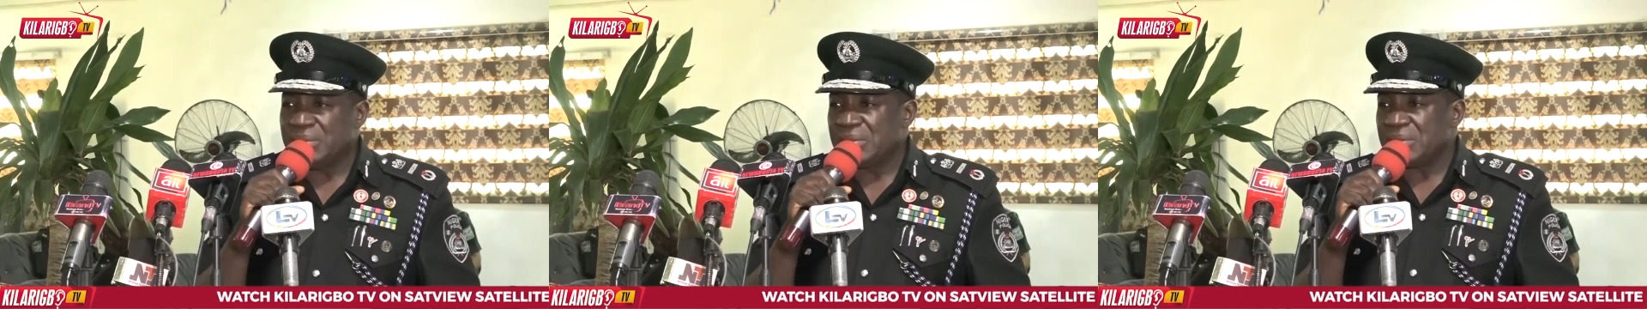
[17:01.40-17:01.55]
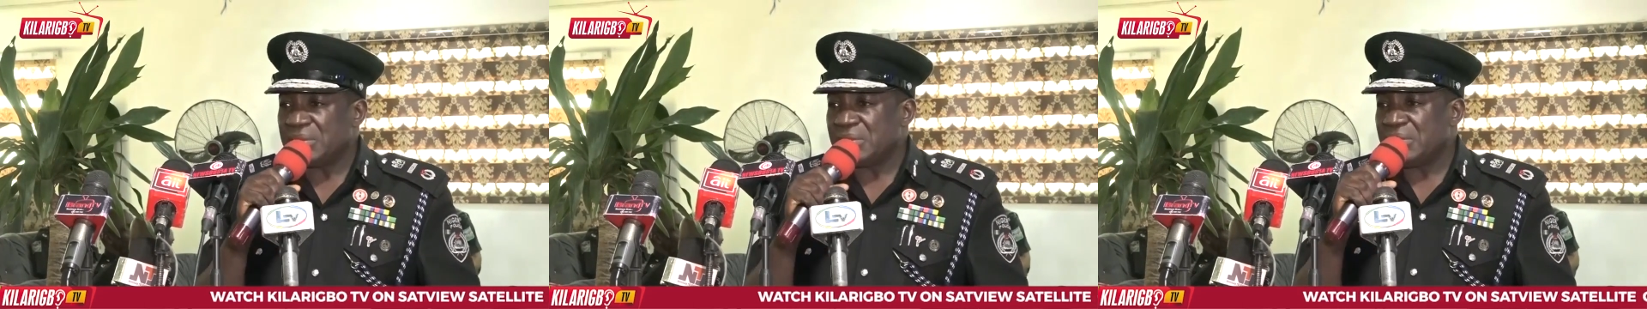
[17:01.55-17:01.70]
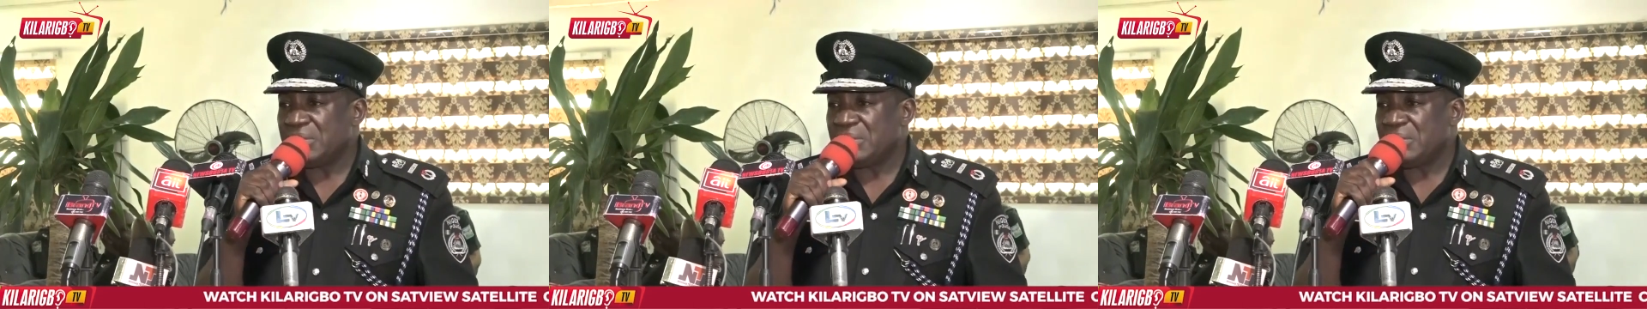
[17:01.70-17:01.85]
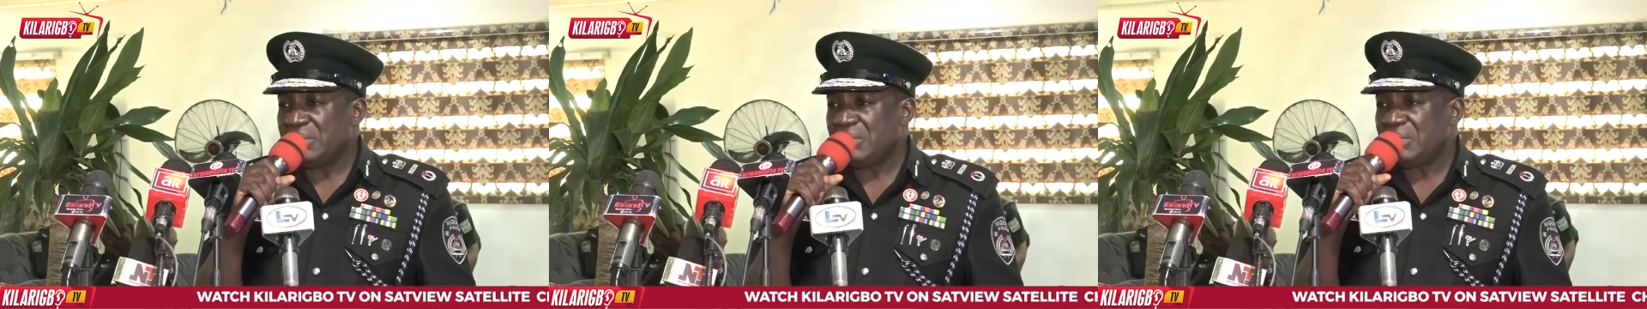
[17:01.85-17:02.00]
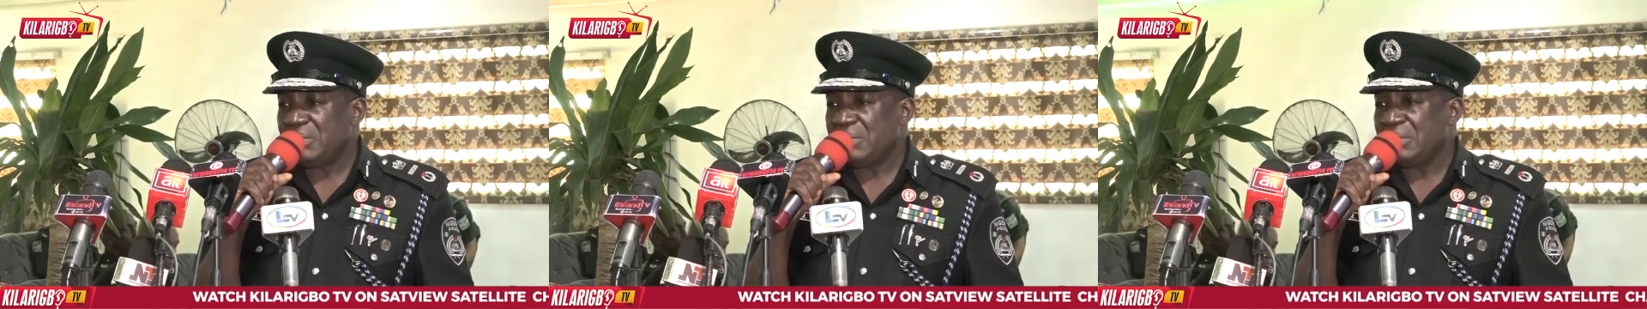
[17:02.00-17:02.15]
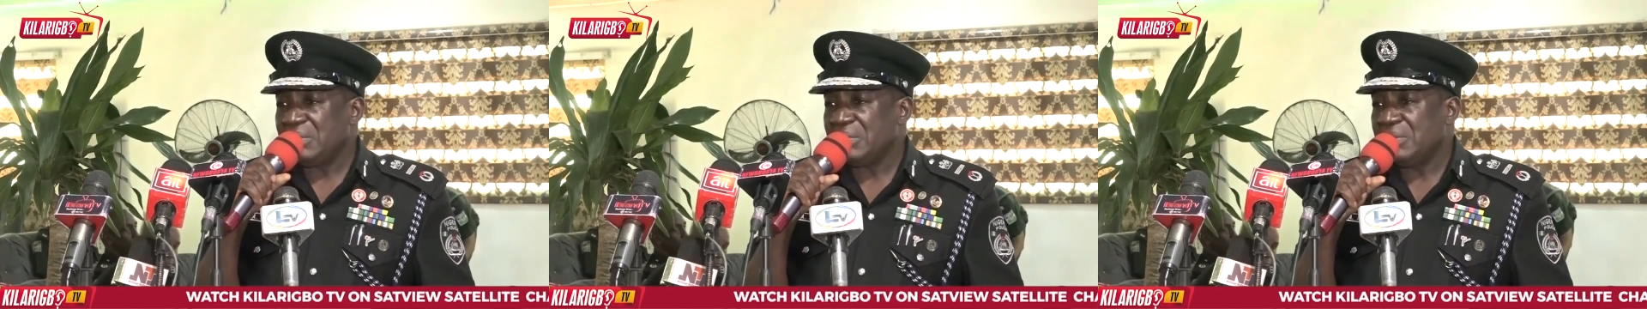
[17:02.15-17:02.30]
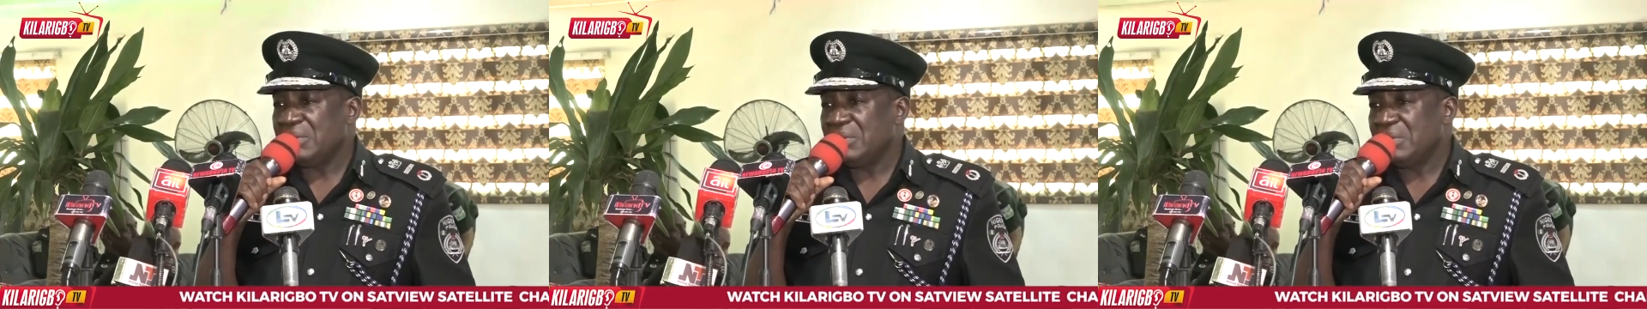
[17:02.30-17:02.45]

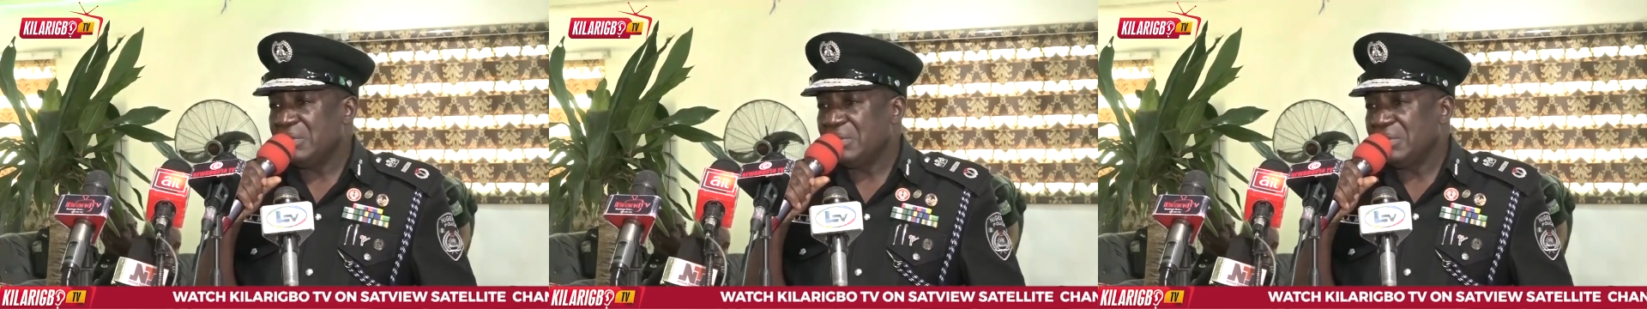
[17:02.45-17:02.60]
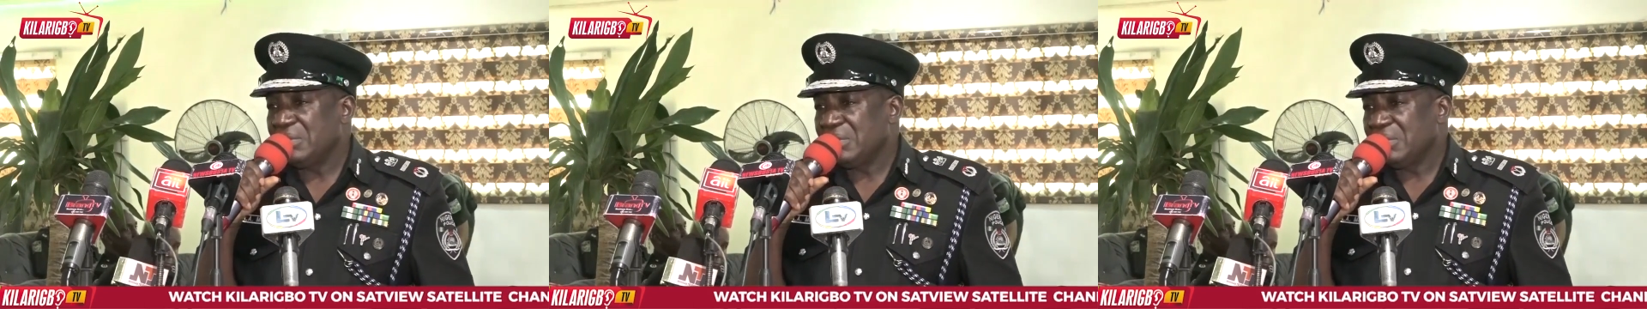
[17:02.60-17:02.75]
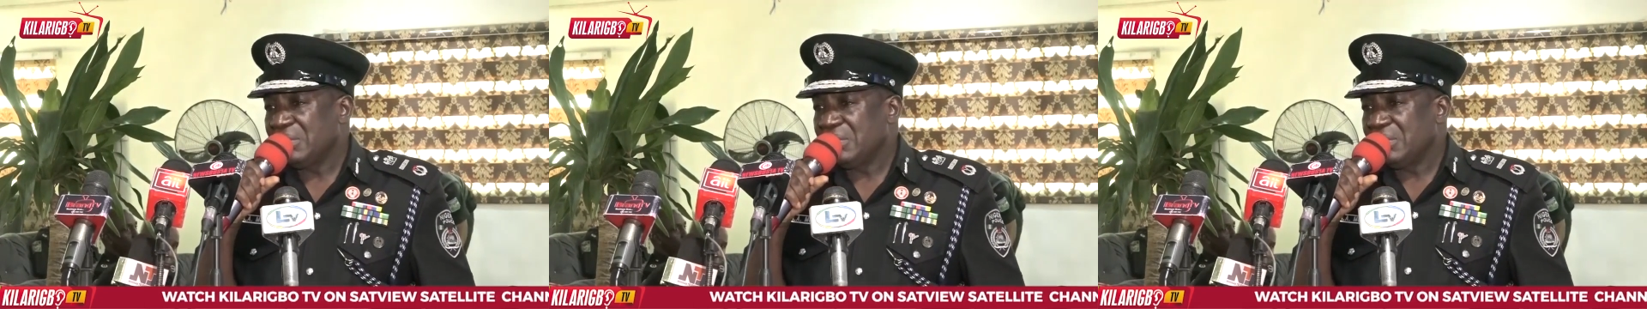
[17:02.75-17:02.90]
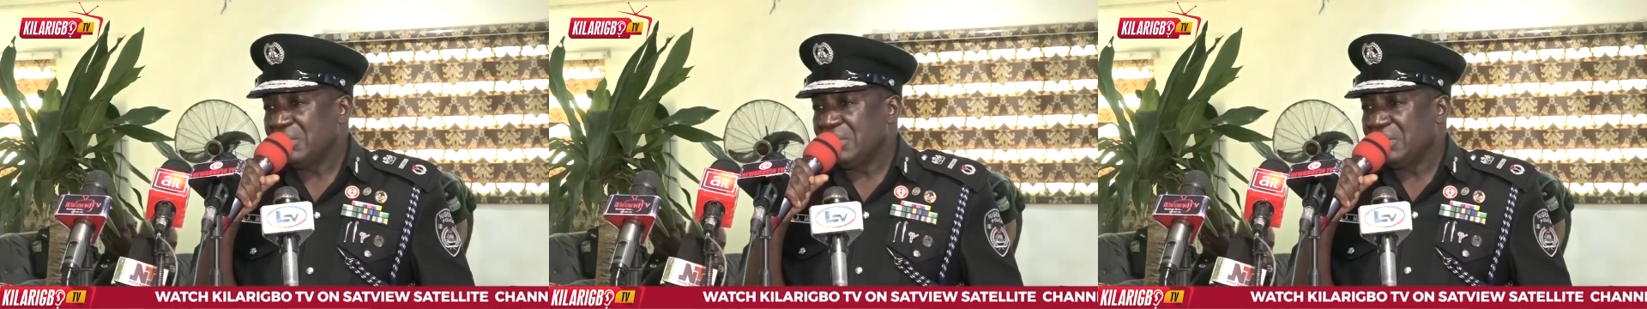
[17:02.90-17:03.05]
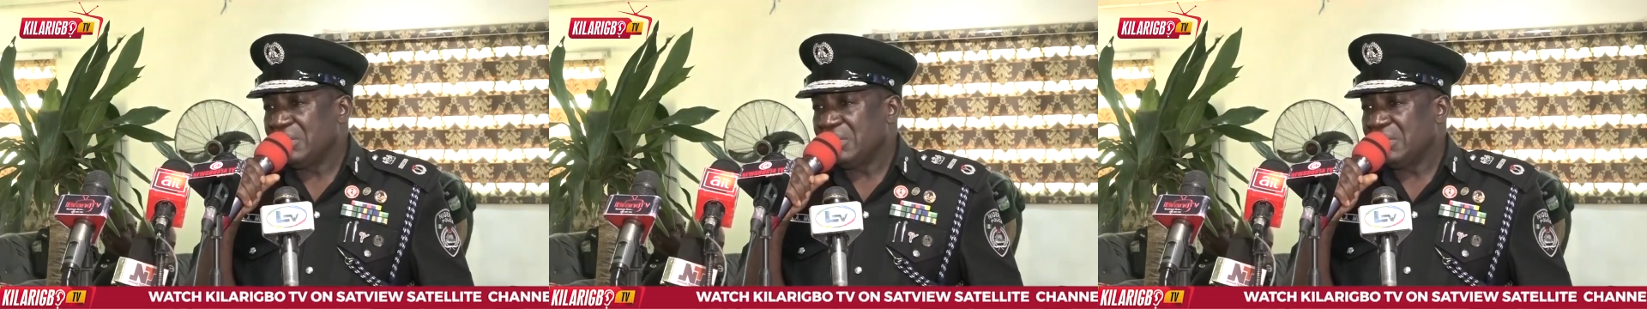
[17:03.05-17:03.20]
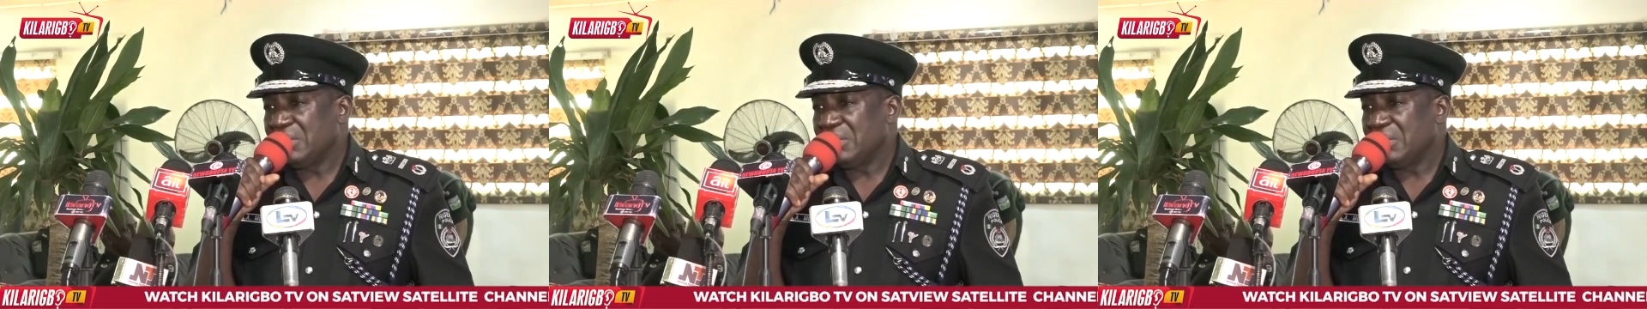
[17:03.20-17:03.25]
No one is speaking in this clip.